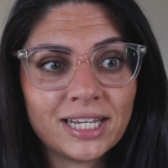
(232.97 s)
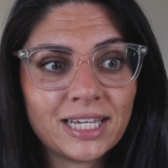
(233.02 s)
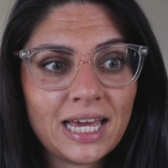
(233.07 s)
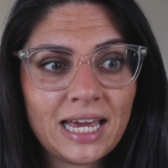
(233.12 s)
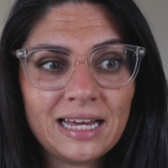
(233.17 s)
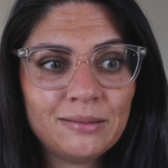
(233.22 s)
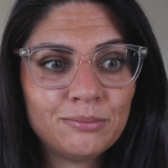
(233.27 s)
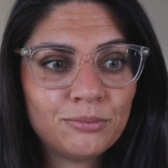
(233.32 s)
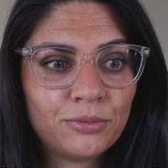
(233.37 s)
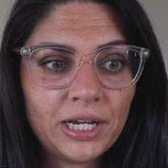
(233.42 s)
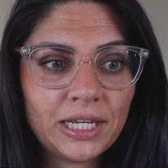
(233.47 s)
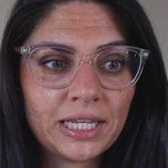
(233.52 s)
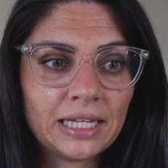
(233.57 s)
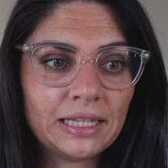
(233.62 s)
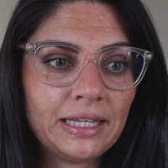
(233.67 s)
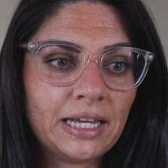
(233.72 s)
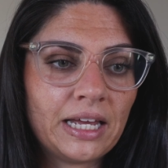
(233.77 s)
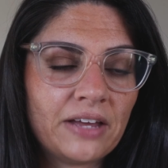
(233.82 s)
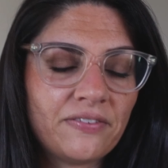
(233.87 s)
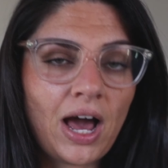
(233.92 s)
I can't break
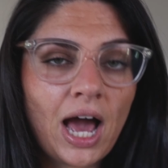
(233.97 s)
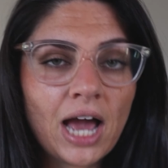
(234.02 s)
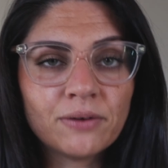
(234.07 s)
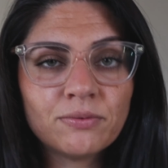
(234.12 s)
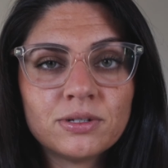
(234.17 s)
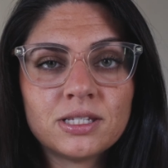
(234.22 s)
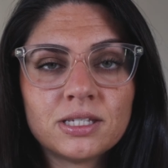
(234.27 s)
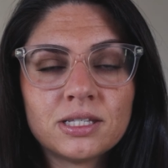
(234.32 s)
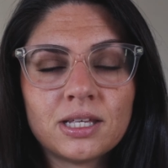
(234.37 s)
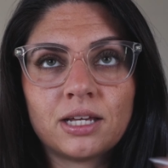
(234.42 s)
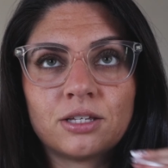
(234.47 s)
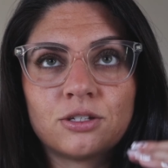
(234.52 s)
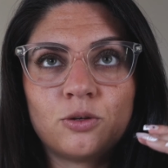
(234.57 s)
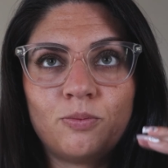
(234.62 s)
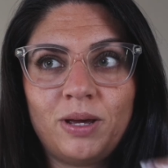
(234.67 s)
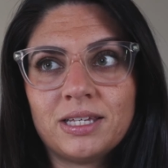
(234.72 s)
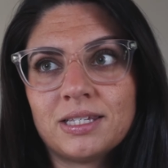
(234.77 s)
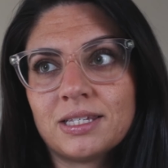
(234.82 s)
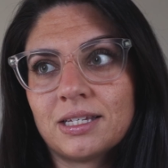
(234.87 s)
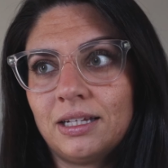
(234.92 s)
it. Like if I was like, so
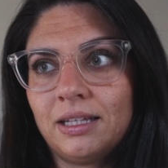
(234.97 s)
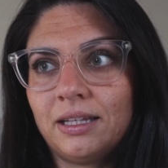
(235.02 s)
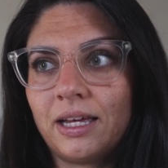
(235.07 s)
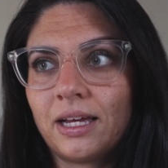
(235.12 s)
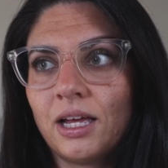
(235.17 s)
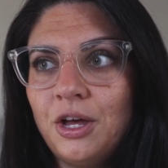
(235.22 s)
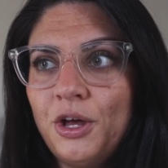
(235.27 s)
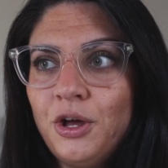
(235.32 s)
basically like